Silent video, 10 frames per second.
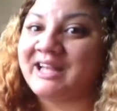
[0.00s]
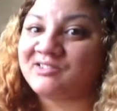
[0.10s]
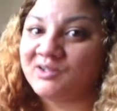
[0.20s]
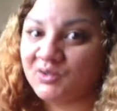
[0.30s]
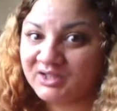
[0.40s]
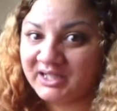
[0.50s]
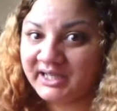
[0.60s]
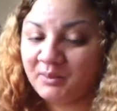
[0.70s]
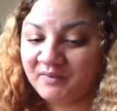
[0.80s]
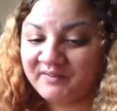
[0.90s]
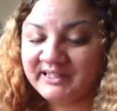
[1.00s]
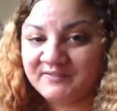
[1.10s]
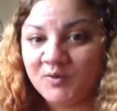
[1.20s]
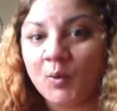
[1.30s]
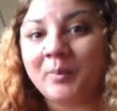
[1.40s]
astrologically with these
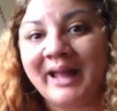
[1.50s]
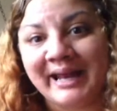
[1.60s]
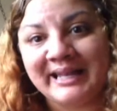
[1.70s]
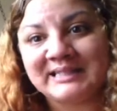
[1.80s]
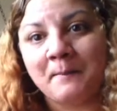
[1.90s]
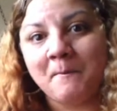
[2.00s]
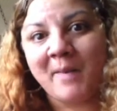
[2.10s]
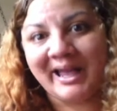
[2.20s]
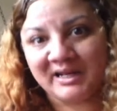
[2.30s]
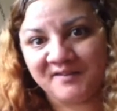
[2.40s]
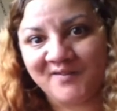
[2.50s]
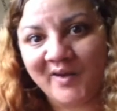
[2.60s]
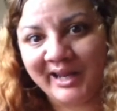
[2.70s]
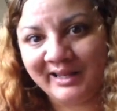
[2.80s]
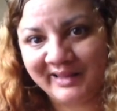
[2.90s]
four planets
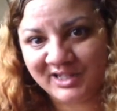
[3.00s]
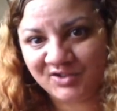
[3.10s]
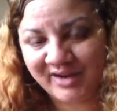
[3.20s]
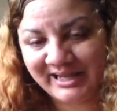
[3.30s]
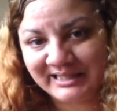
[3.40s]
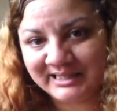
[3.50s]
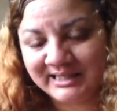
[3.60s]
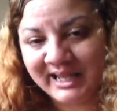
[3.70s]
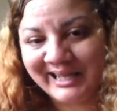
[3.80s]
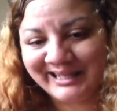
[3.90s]
magnifying their traits